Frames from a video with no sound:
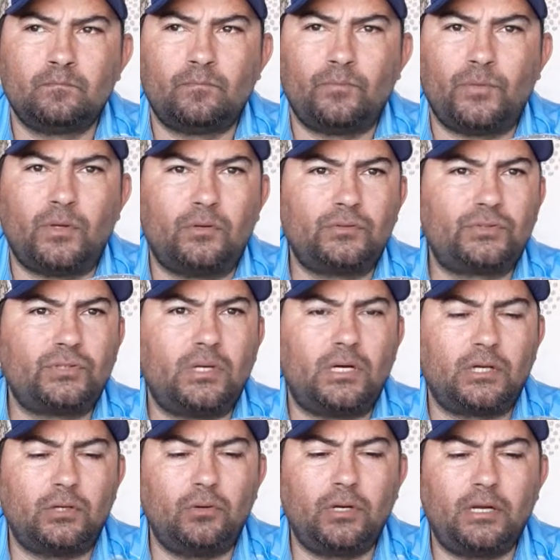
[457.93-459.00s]
those
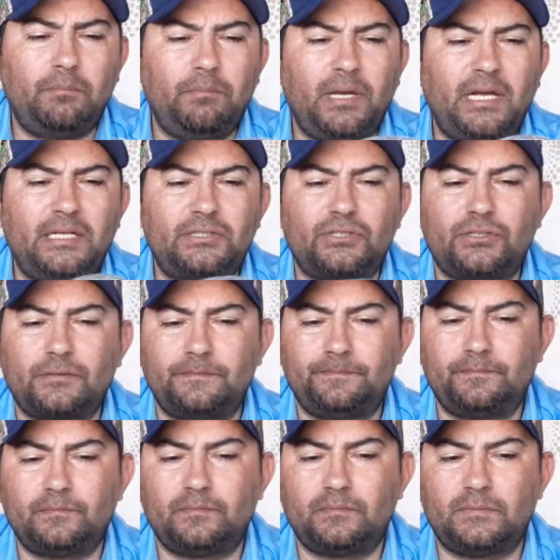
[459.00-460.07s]
Guggen baits,
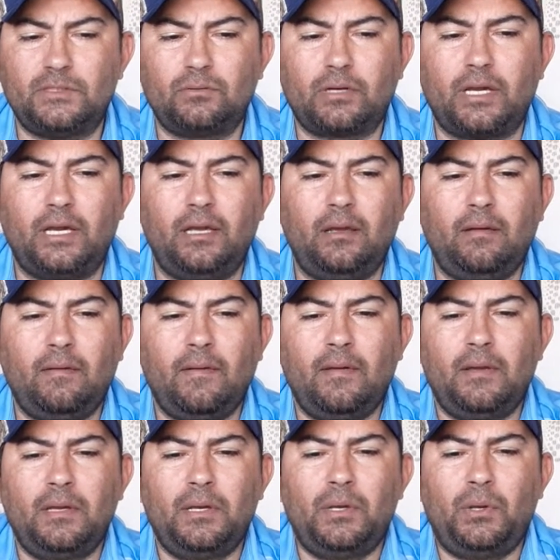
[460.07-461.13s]
okay?
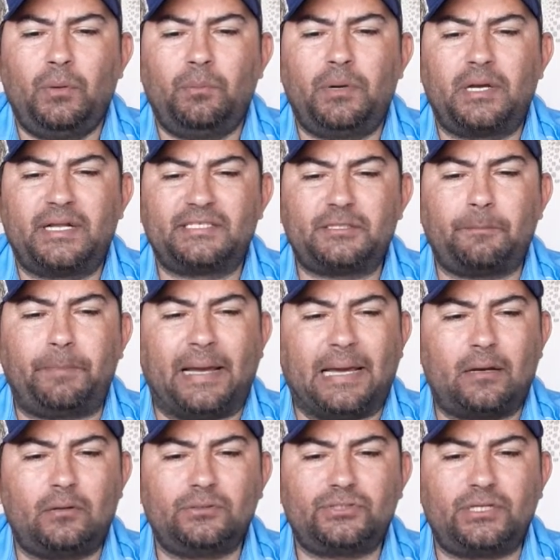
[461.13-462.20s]
But it's a
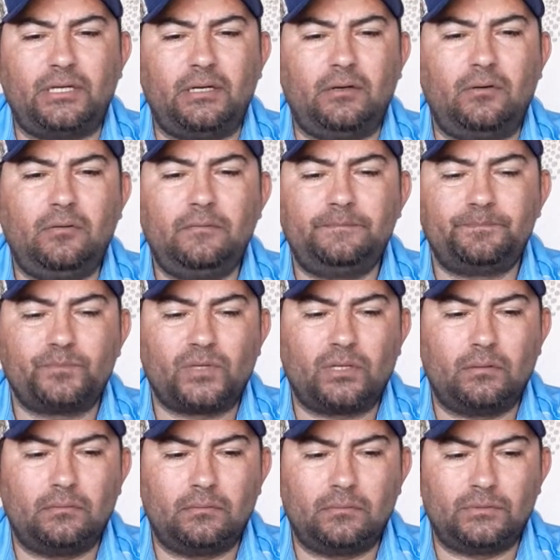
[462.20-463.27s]
paddle tail,
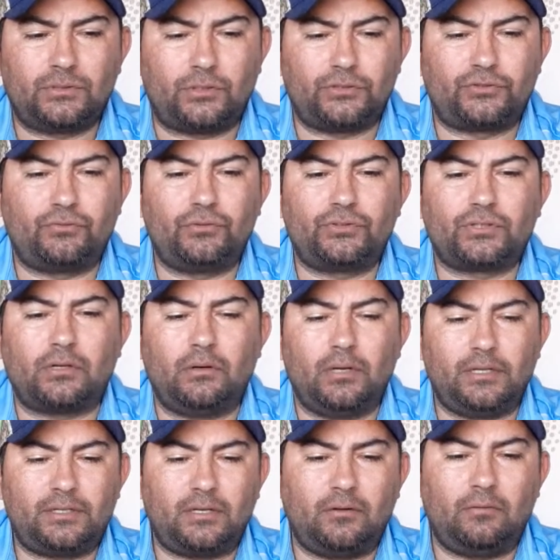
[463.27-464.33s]
chartreuse curly
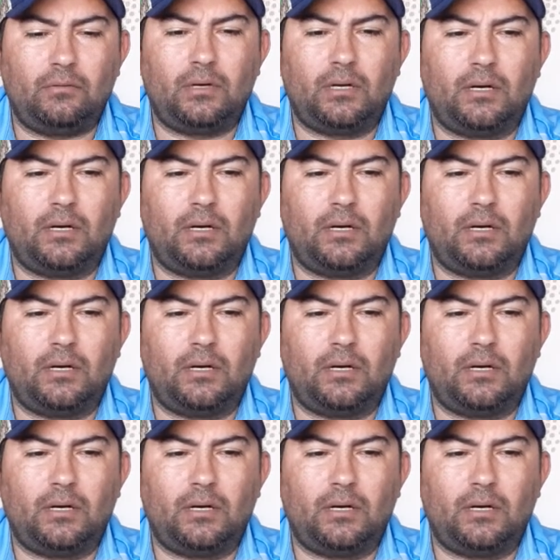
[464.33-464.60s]
tail.